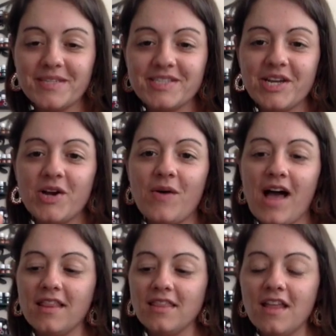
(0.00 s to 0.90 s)
So
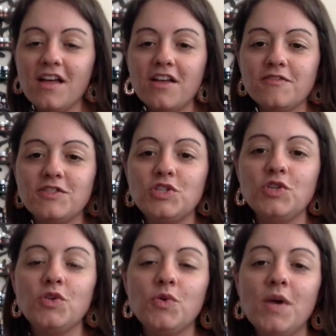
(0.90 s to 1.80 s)
I love
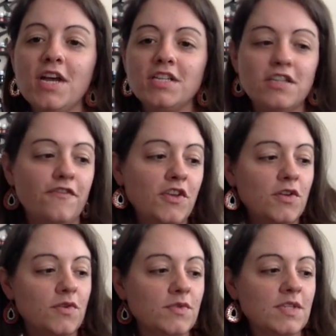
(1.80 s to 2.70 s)
to
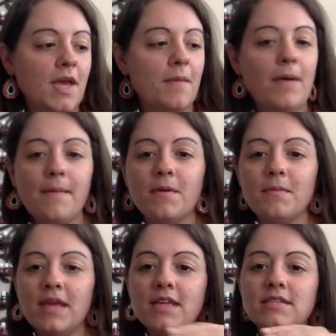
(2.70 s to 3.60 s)
diffuse
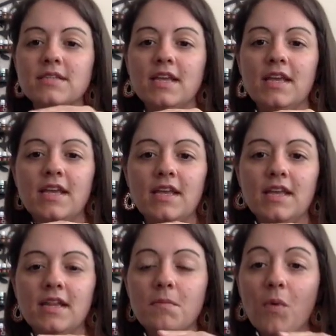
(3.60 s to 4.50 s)
peppermint
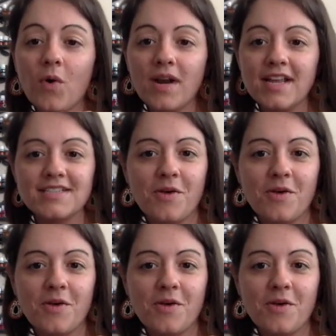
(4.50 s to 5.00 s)
in the mornings.